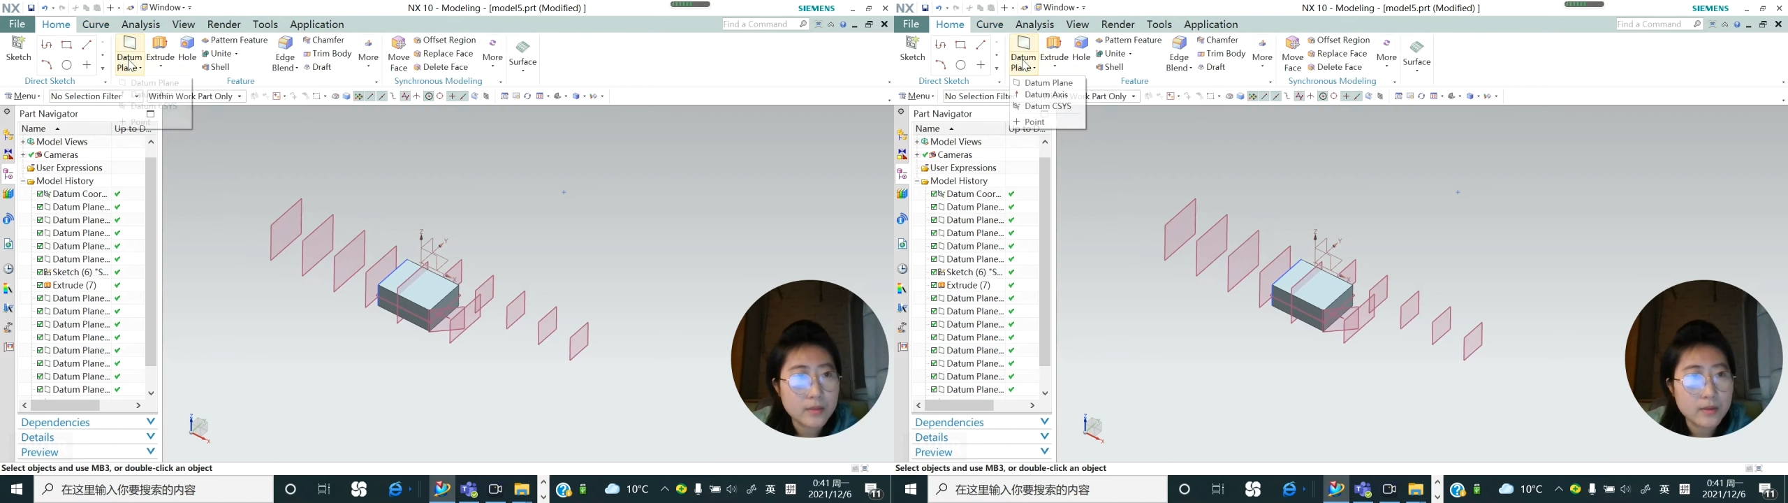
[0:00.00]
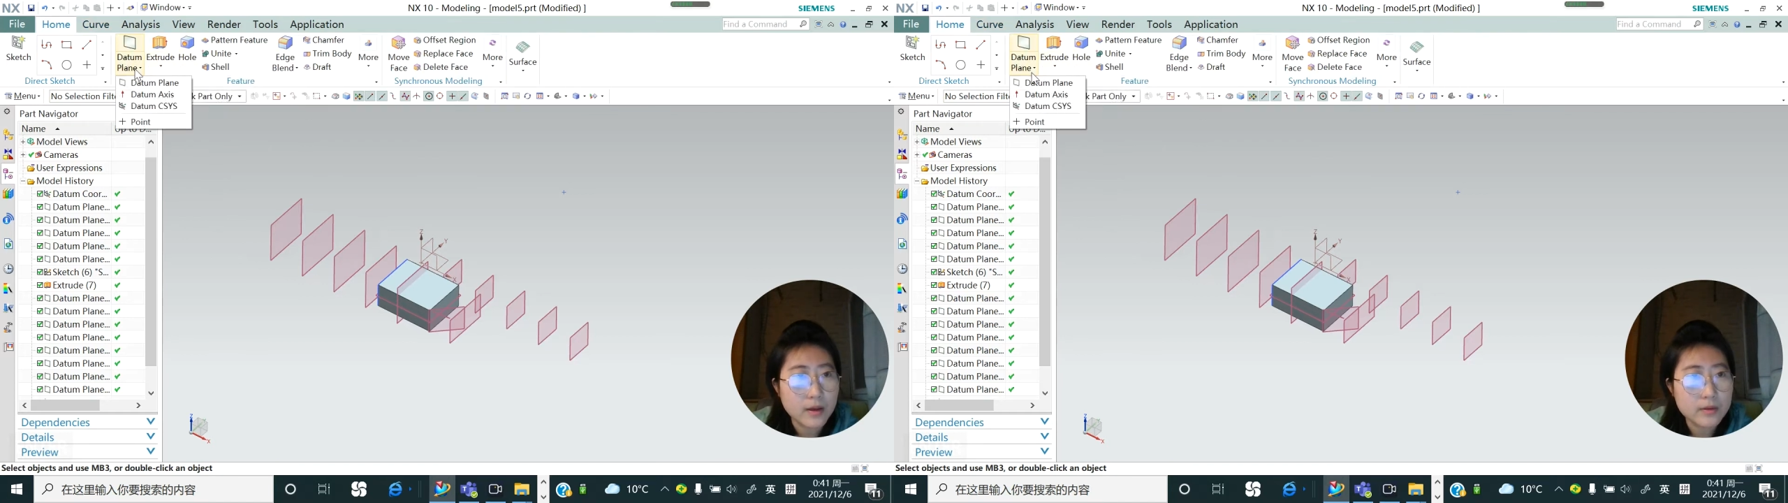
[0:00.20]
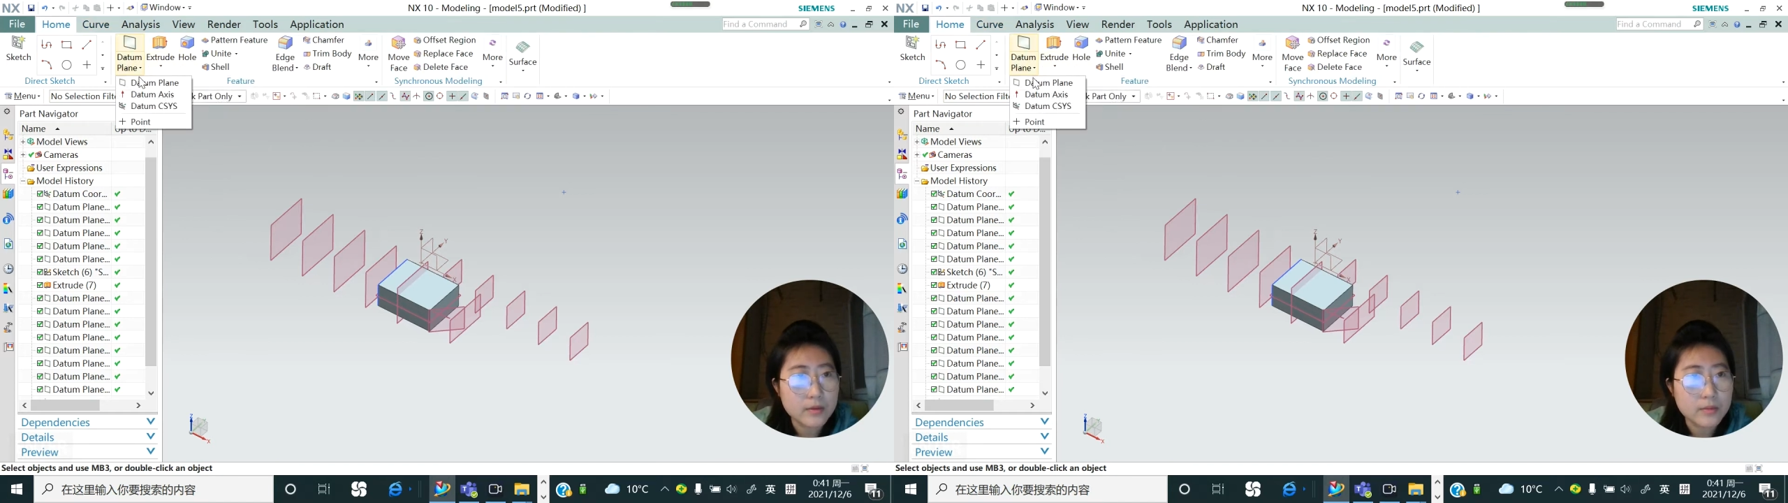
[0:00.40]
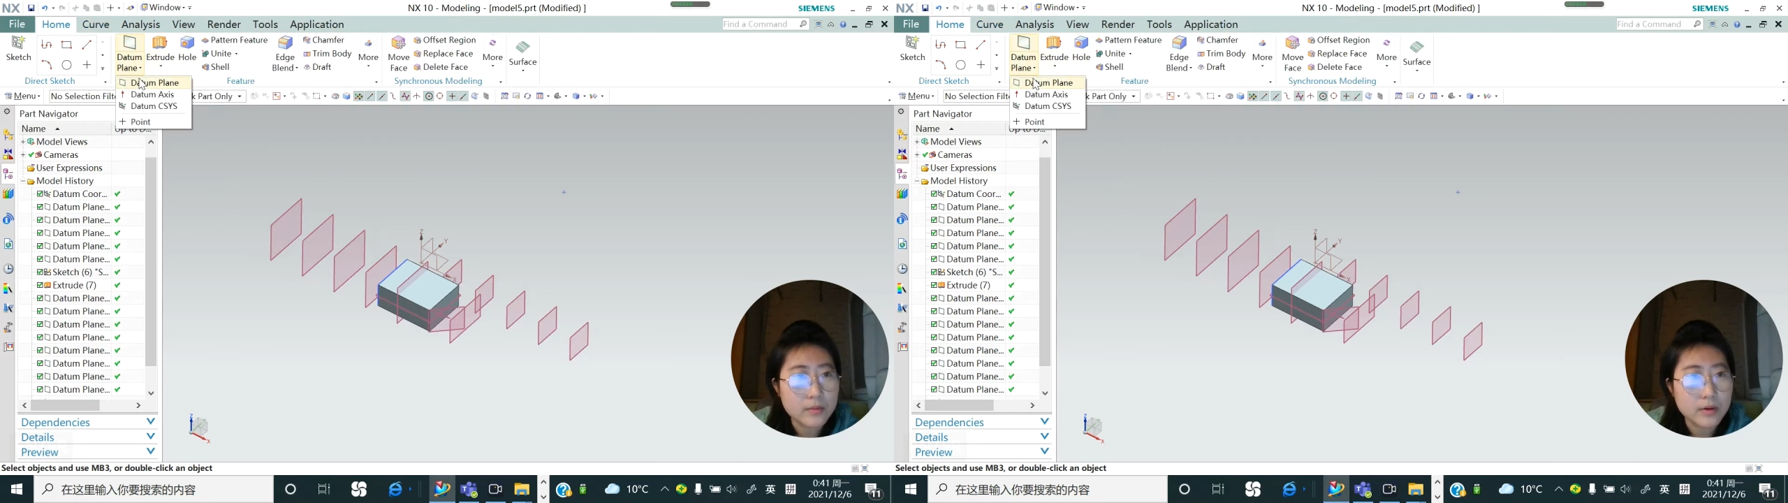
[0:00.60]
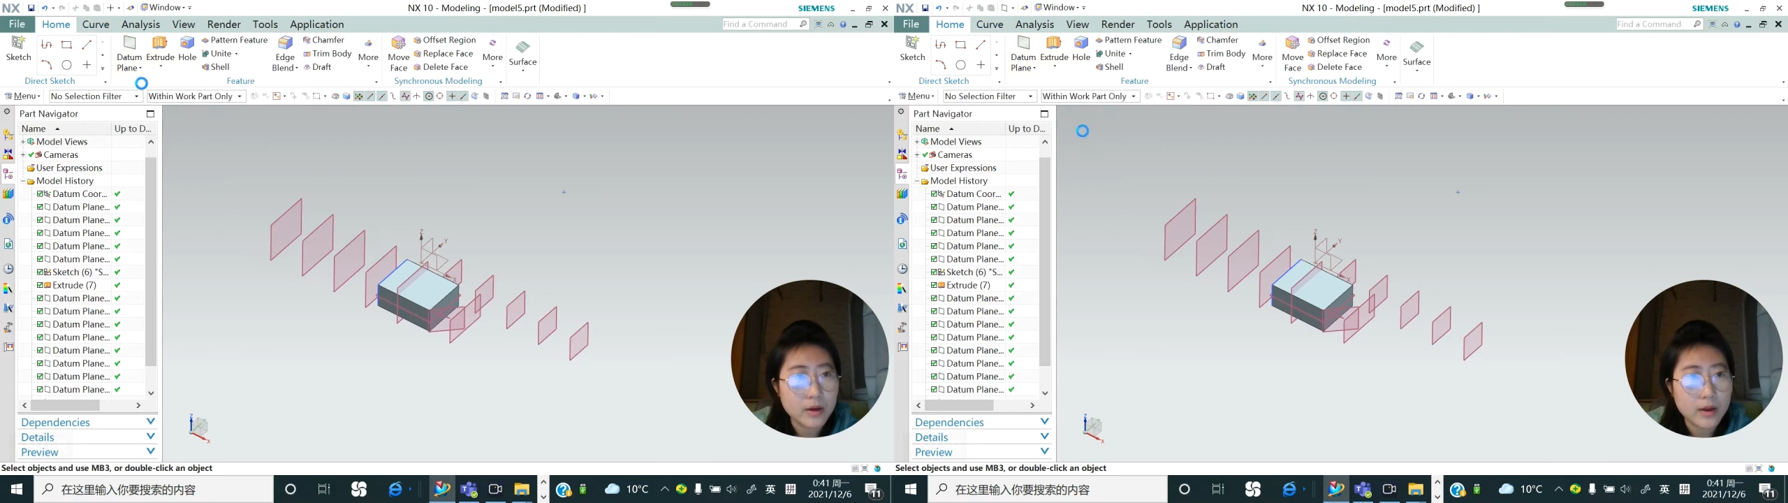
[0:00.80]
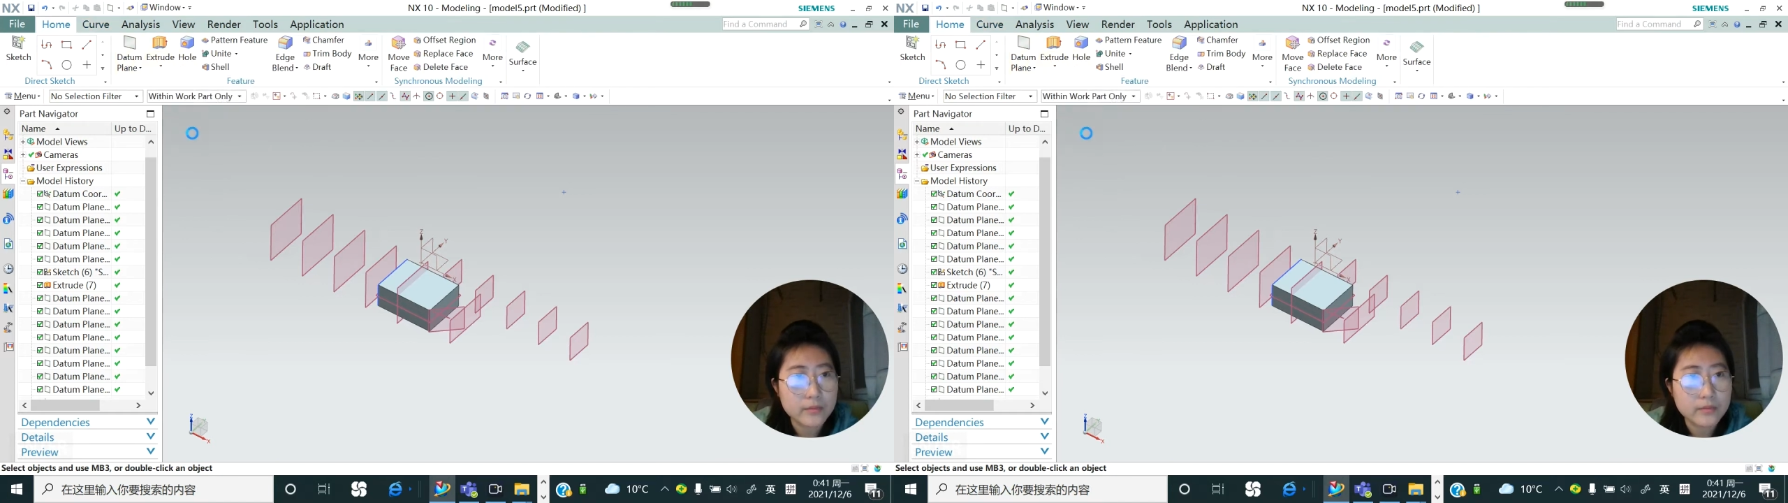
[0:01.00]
datum plane.